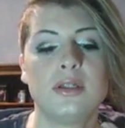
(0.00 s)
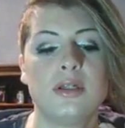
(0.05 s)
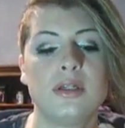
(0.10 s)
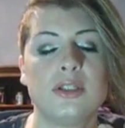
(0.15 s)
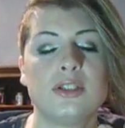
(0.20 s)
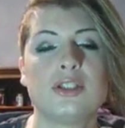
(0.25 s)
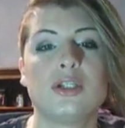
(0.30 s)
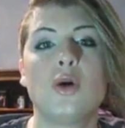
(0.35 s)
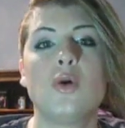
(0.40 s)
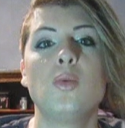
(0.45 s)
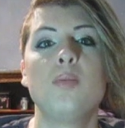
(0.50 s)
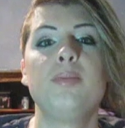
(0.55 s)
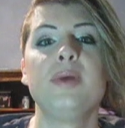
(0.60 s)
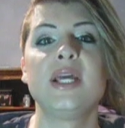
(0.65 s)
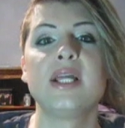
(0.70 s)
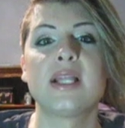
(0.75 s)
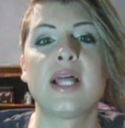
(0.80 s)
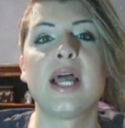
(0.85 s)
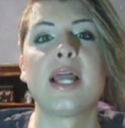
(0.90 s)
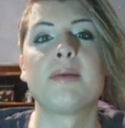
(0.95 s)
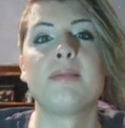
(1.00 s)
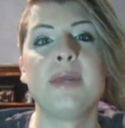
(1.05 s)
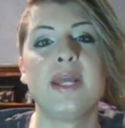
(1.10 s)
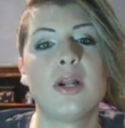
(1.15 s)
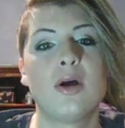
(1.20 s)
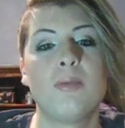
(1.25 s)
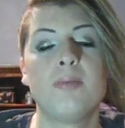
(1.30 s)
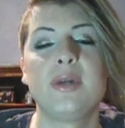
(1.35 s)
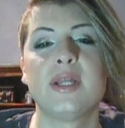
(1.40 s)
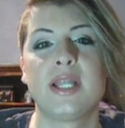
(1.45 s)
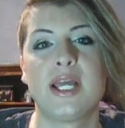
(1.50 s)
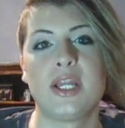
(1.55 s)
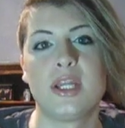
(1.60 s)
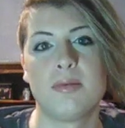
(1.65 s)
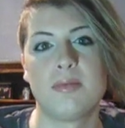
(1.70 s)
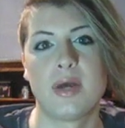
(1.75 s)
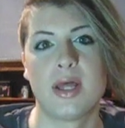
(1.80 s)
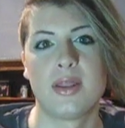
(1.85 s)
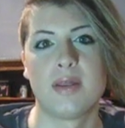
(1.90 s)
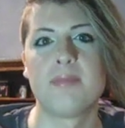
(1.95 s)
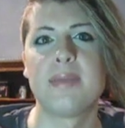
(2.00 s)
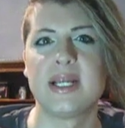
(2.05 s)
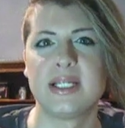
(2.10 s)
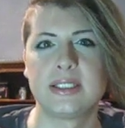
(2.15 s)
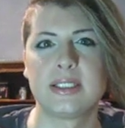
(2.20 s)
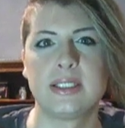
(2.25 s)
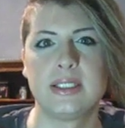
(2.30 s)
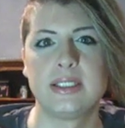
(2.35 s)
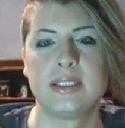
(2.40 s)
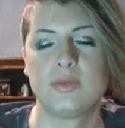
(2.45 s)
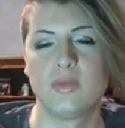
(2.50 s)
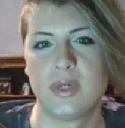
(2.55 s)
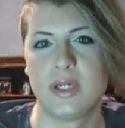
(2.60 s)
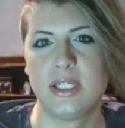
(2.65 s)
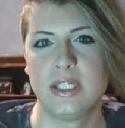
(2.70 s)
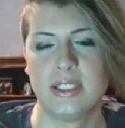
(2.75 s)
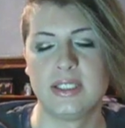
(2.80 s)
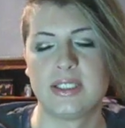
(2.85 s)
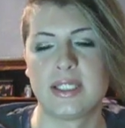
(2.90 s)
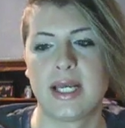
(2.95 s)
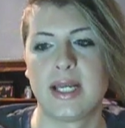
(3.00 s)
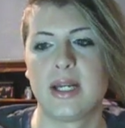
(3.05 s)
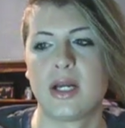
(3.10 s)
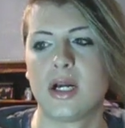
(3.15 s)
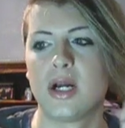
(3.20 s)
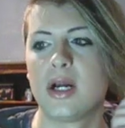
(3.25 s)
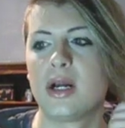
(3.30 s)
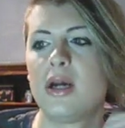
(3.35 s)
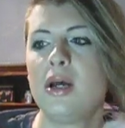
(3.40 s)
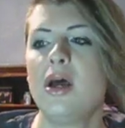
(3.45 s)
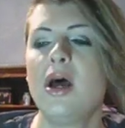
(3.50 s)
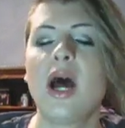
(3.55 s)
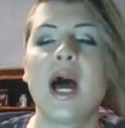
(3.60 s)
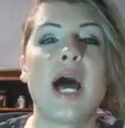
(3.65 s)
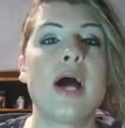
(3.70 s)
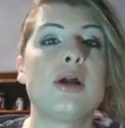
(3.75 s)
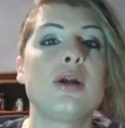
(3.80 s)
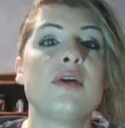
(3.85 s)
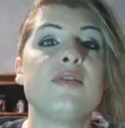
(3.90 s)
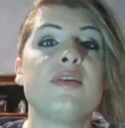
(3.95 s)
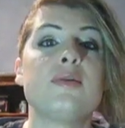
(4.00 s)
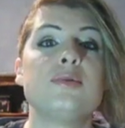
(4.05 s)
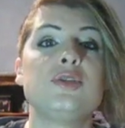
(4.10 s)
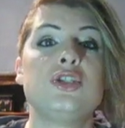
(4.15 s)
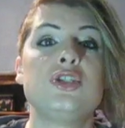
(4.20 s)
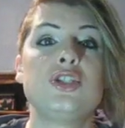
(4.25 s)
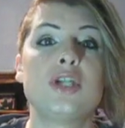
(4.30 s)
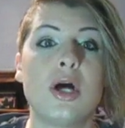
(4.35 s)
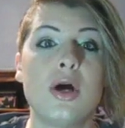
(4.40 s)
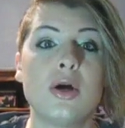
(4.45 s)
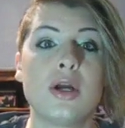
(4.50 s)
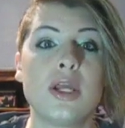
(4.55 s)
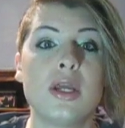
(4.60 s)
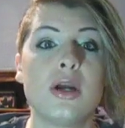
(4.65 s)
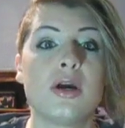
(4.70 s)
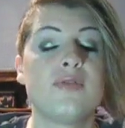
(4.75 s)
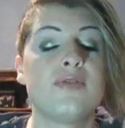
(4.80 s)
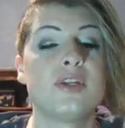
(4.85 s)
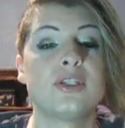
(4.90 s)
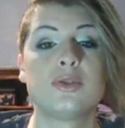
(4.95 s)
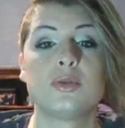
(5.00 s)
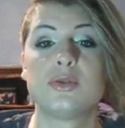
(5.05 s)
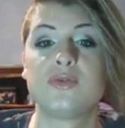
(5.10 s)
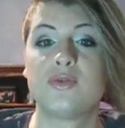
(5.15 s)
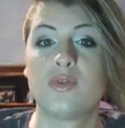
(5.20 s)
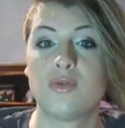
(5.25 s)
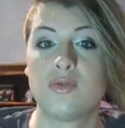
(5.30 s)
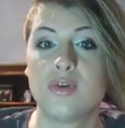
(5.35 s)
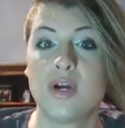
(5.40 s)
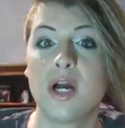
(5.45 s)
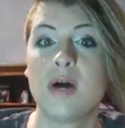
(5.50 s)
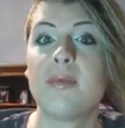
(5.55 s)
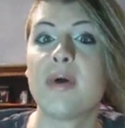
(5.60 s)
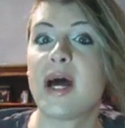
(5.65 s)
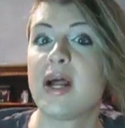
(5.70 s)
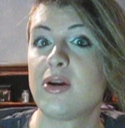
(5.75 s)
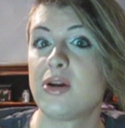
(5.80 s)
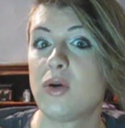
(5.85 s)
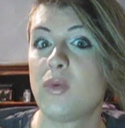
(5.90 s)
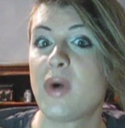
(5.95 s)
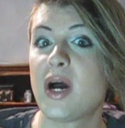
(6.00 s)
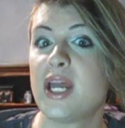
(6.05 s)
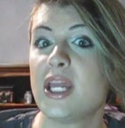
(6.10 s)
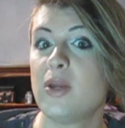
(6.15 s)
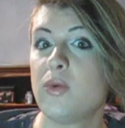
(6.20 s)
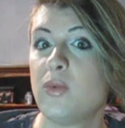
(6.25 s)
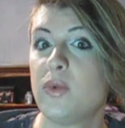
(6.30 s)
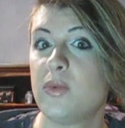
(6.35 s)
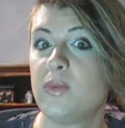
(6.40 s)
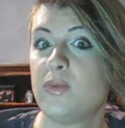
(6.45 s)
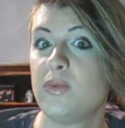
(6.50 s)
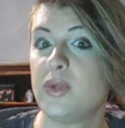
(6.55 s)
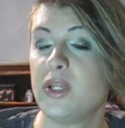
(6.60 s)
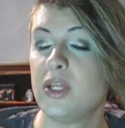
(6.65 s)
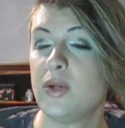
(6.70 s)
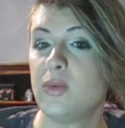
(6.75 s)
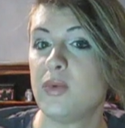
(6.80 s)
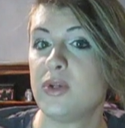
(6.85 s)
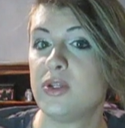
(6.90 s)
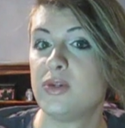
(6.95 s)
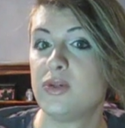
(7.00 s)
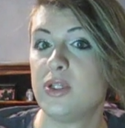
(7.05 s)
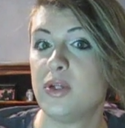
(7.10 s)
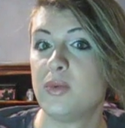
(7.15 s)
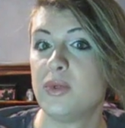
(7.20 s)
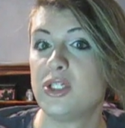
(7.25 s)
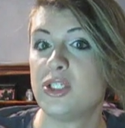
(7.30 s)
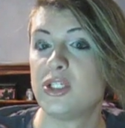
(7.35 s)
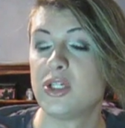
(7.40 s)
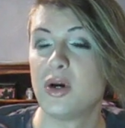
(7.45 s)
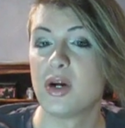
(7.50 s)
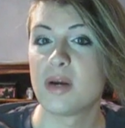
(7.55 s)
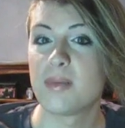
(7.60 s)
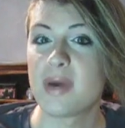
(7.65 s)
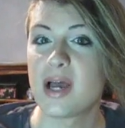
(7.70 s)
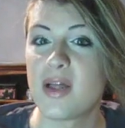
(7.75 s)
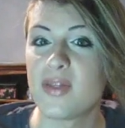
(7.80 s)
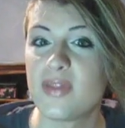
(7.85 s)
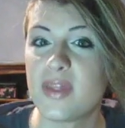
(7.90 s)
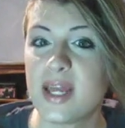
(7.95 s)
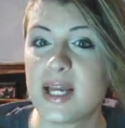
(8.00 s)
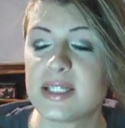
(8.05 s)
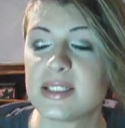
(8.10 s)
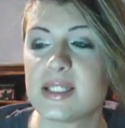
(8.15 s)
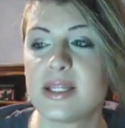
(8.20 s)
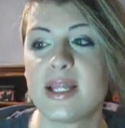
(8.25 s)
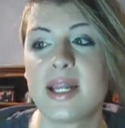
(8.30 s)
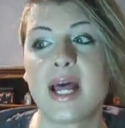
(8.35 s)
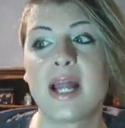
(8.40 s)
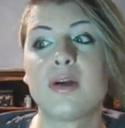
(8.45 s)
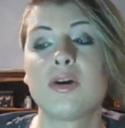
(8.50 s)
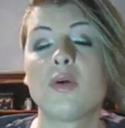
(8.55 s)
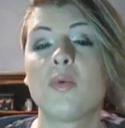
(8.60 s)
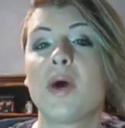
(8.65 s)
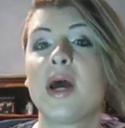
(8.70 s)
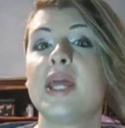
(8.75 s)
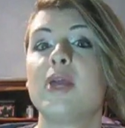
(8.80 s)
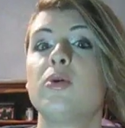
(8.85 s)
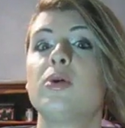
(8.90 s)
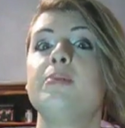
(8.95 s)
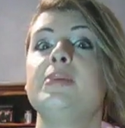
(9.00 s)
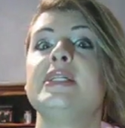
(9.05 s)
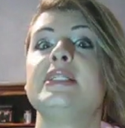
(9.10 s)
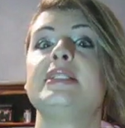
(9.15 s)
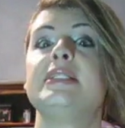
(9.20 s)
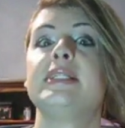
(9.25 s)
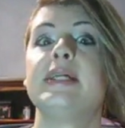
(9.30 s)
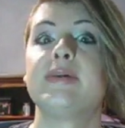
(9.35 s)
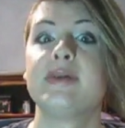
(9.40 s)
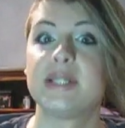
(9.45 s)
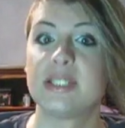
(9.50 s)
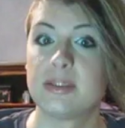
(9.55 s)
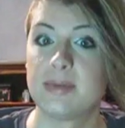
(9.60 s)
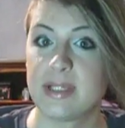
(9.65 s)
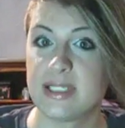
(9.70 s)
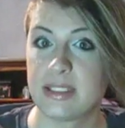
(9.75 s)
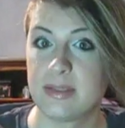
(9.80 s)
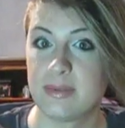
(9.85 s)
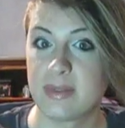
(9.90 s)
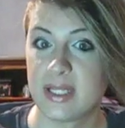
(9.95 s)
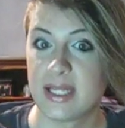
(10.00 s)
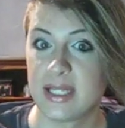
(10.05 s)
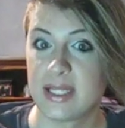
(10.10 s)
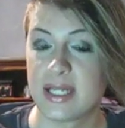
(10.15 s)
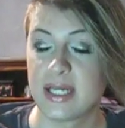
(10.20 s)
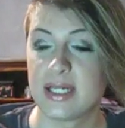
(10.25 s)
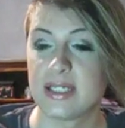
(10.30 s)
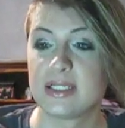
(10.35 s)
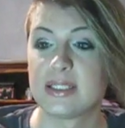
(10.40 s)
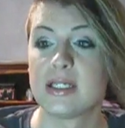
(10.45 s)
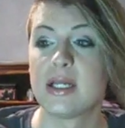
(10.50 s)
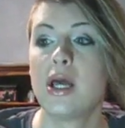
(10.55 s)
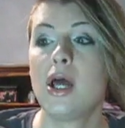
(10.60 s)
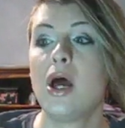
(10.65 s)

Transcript: So be like me, don't be like your mother. Basically, is what he's saying to her. I don't know if he was joking or if this was for real, but I don't know why he would he would he would joke about this, and then I don't know why he would be serious about something like this.